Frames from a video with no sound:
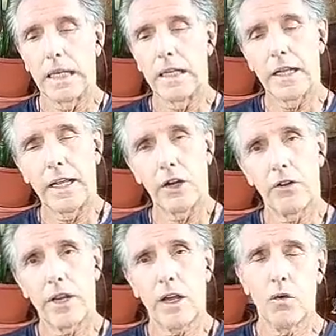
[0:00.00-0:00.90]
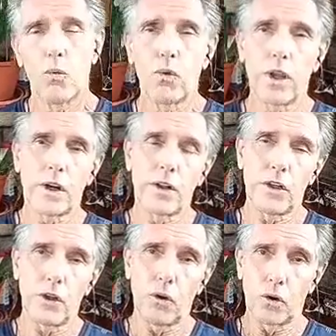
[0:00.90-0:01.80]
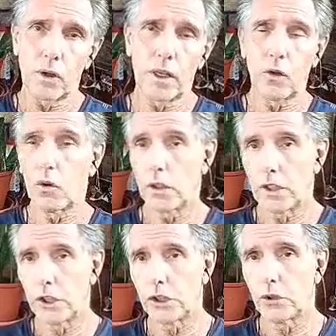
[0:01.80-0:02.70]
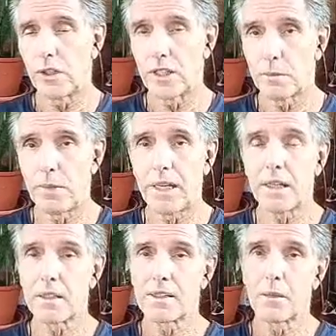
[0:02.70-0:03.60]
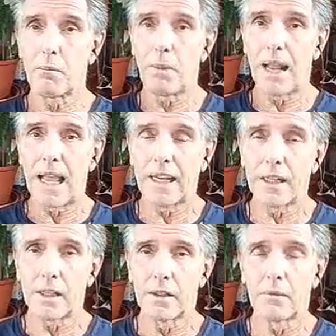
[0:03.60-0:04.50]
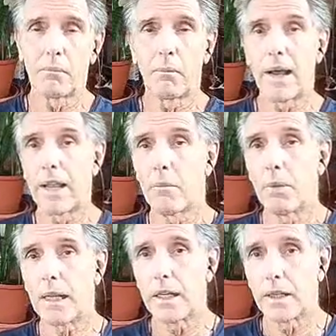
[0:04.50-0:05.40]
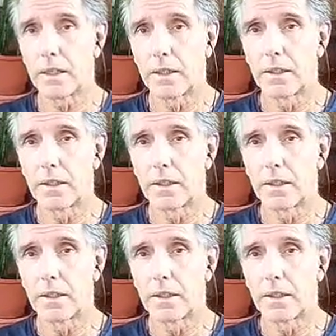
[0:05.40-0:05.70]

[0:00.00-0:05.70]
in an area where the organ or tissue is being supplied by blood.